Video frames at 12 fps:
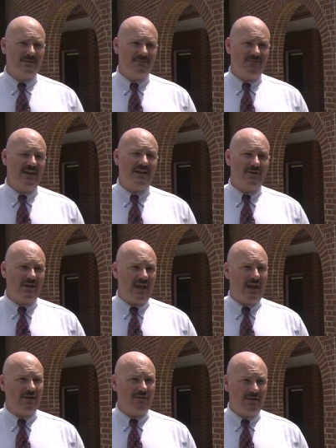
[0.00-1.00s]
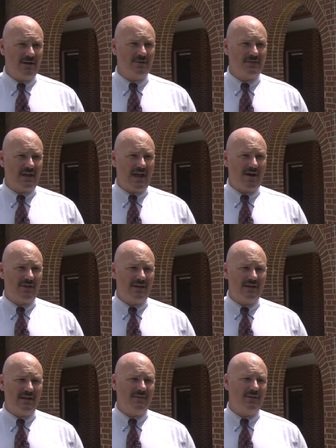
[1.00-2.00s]
some veterinary care here in the county
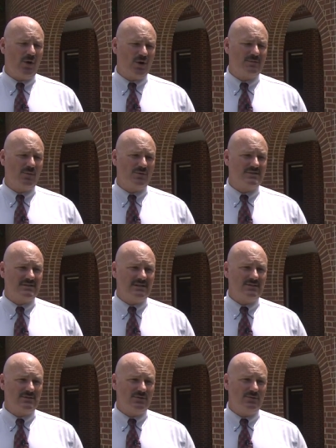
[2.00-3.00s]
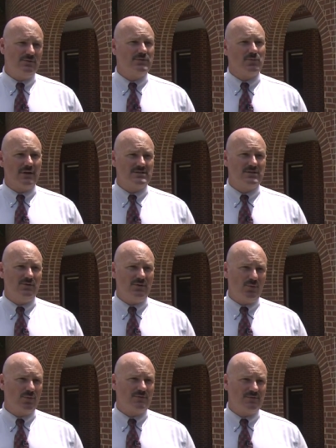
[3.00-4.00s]
and then ultimately was sent to the rescue in Northern